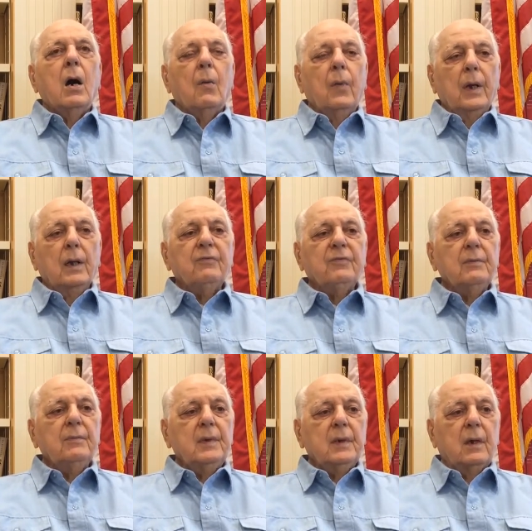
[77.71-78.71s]
We left
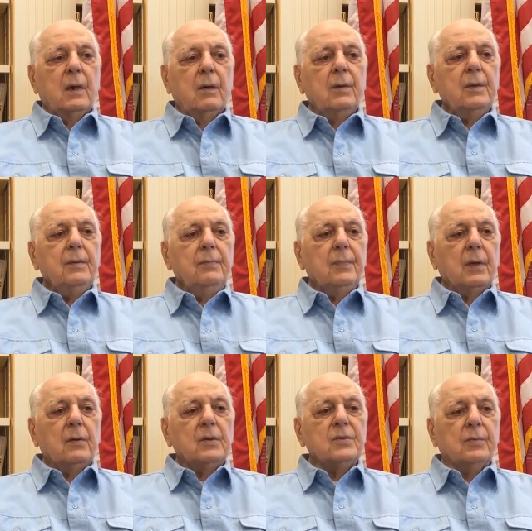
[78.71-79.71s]
them in a hurry
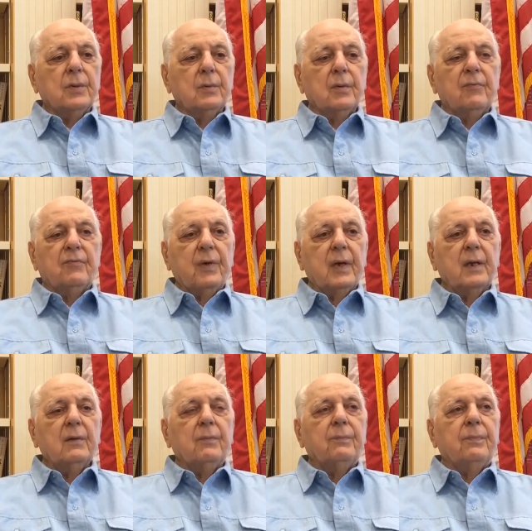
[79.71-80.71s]
because we were
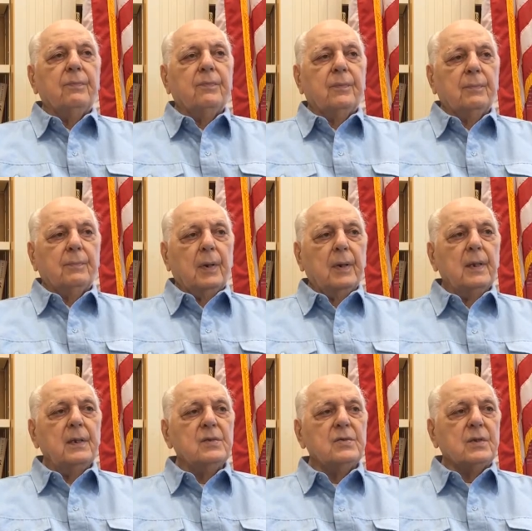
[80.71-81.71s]
afraid of
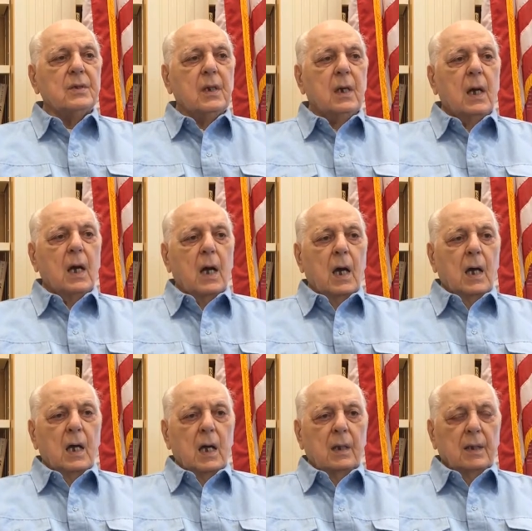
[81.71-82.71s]
planes
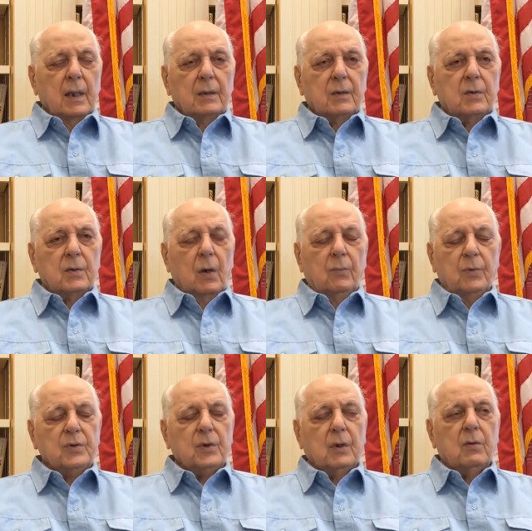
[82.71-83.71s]
that, of
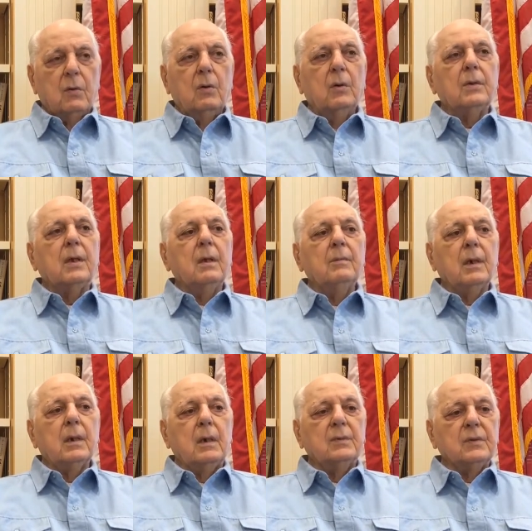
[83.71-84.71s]
which are called
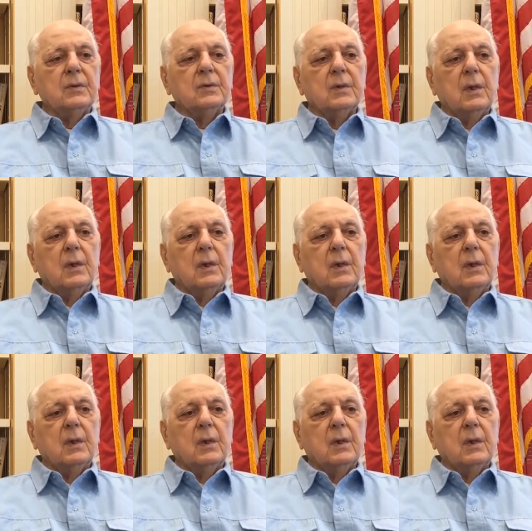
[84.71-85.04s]
kamikazes.